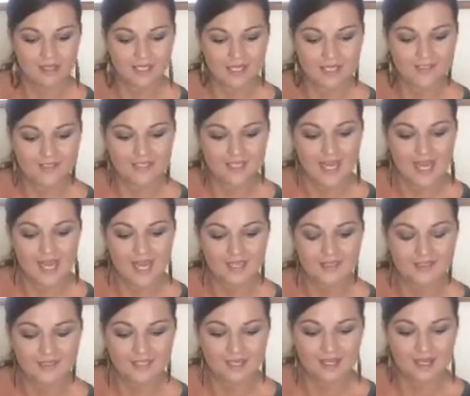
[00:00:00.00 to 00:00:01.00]
He
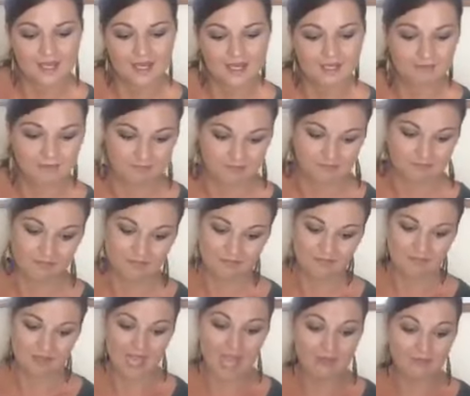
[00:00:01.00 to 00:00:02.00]
says,
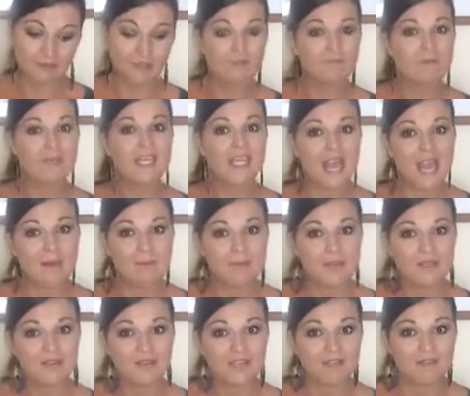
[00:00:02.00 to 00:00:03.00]
I would be
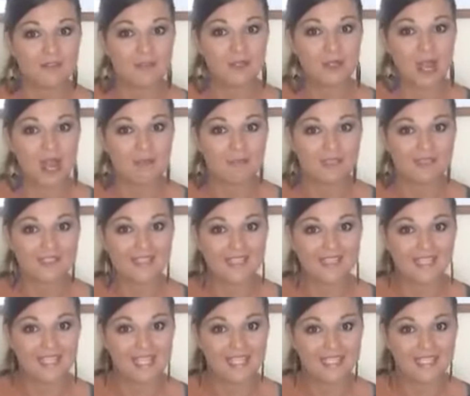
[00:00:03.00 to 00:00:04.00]
happier if you commented
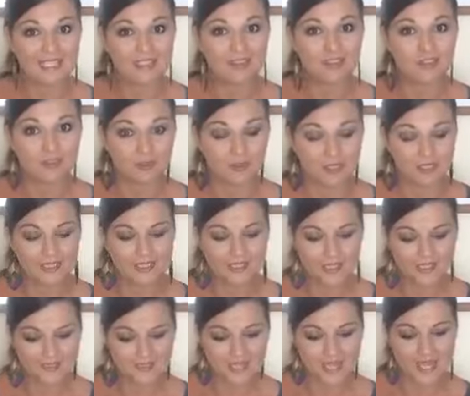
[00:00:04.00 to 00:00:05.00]
in English, Joët. He
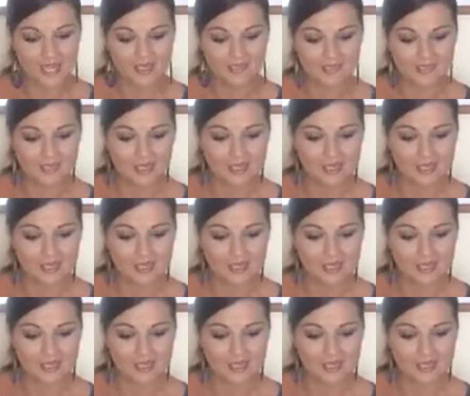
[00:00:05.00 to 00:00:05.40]
says